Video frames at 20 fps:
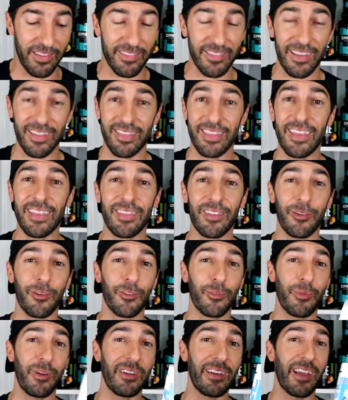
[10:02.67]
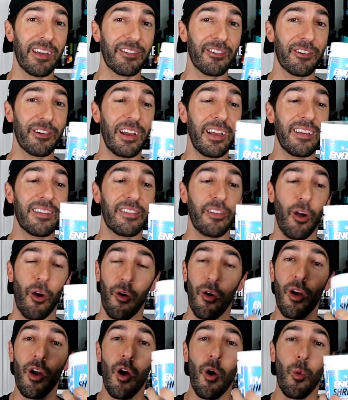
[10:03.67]
this. I think there was one yesterday,
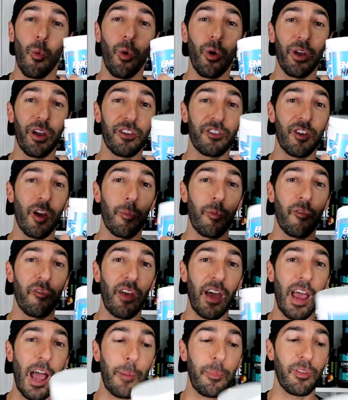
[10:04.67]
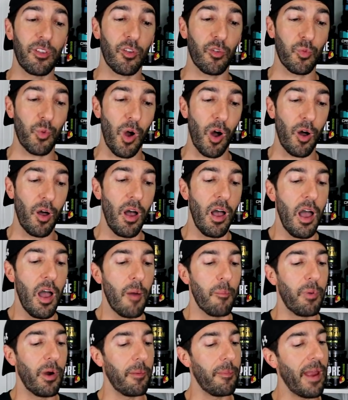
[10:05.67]
so we'll hit you up if that happens as well.
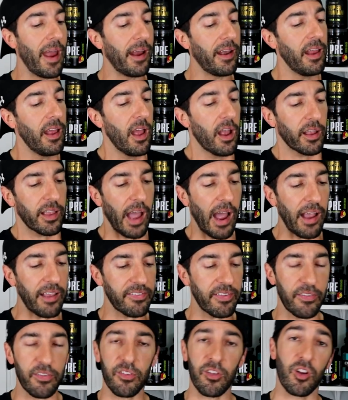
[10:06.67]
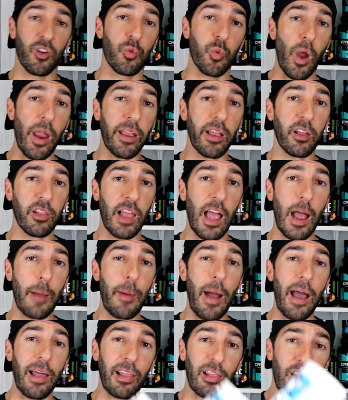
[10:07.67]
But man, guys, this is a great collab.
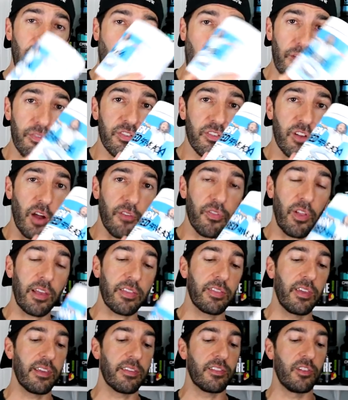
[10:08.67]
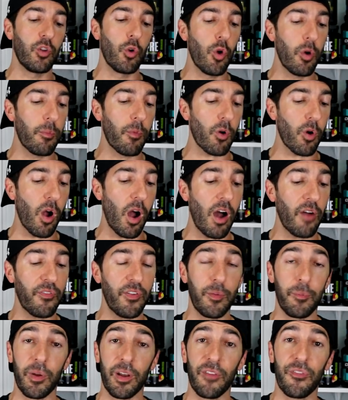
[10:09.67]
I love stuff like this. Do it more
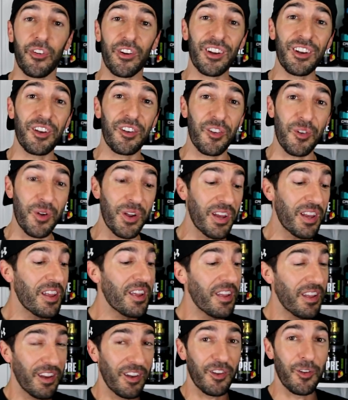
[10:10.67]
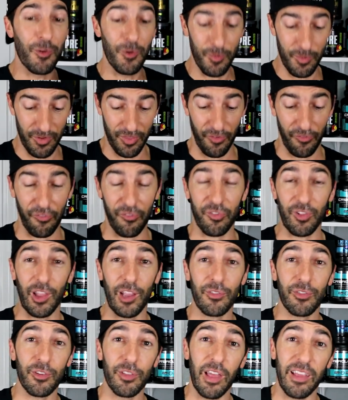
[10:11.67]
often, but if you're gonna do it with a
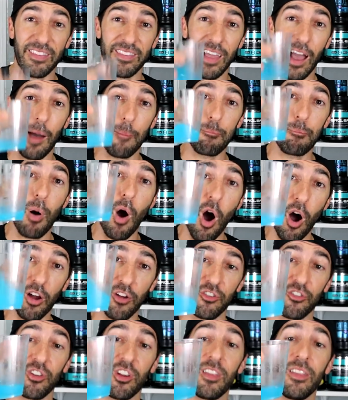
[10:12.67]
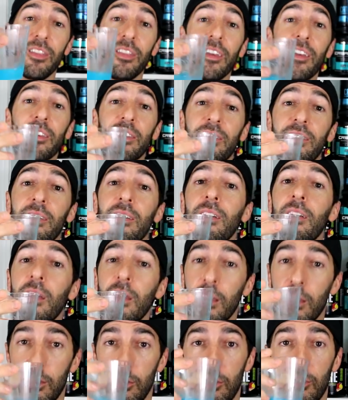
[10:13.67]
flavor that's got punch, and this
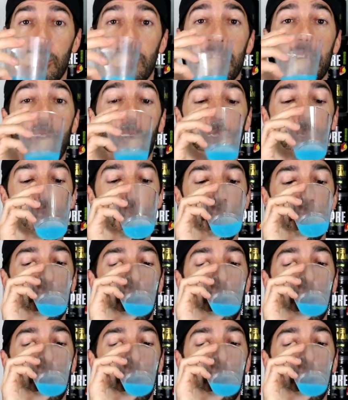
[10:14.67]
definitely